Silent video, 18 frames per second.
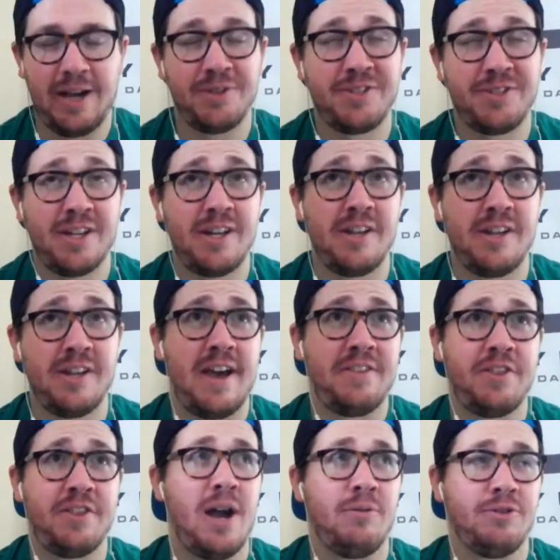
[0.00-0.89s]
of that,
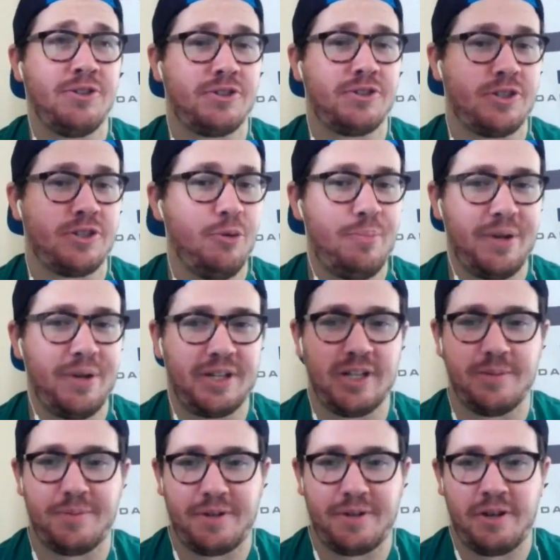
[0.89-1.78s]
though, I would just go pick
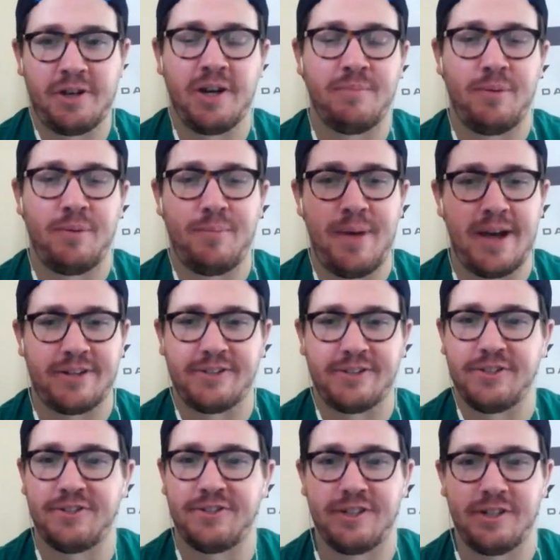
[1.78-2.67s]
up like a couple packs
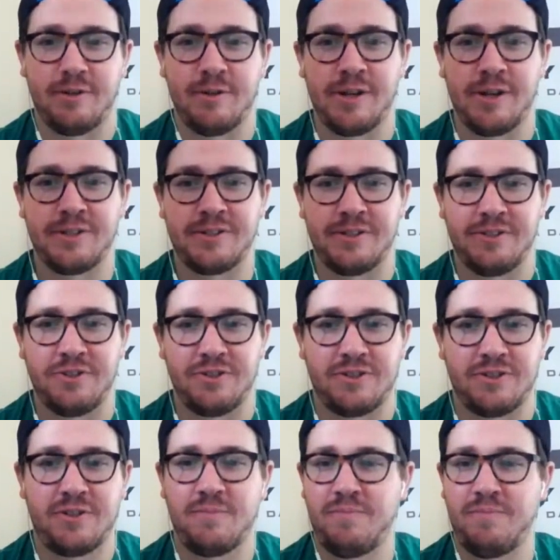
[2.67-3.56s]
of cigarettes and
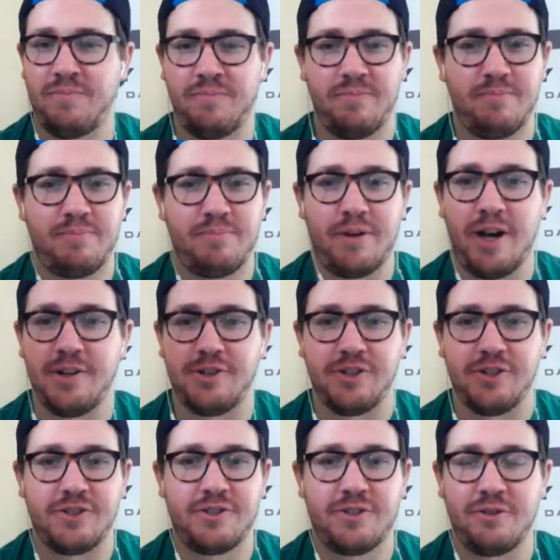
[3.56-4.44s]
just probably
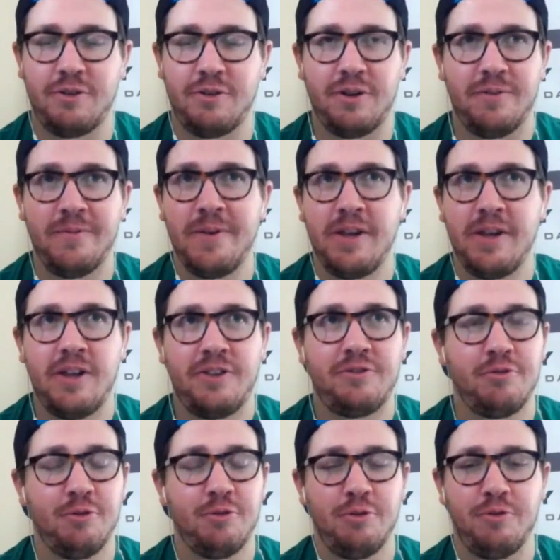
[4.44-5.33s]
just through,
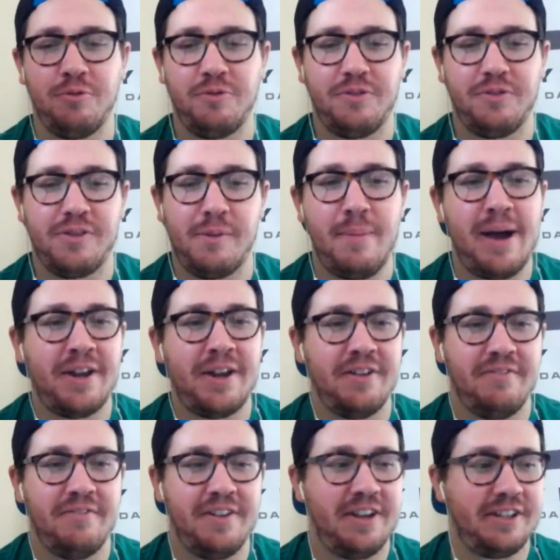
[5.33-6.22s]
through the mountain
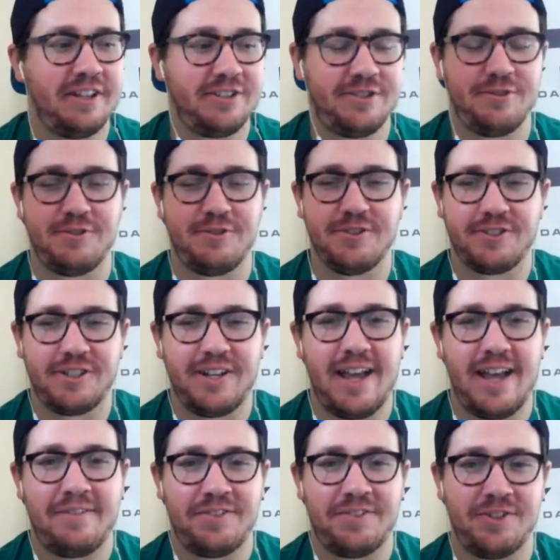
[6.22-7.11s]
of innings, you're just going to
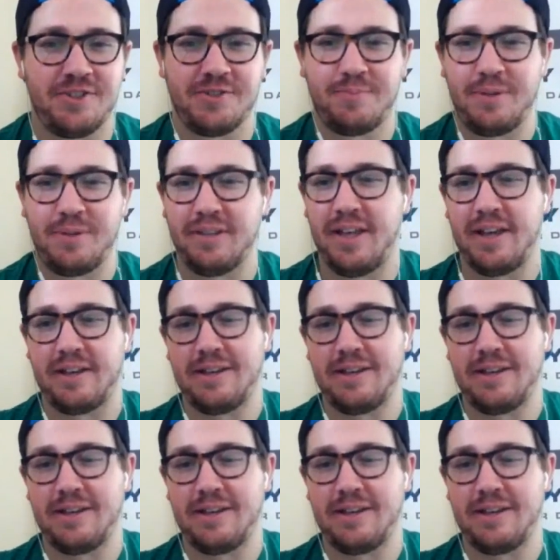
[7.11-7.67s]
have to just be like,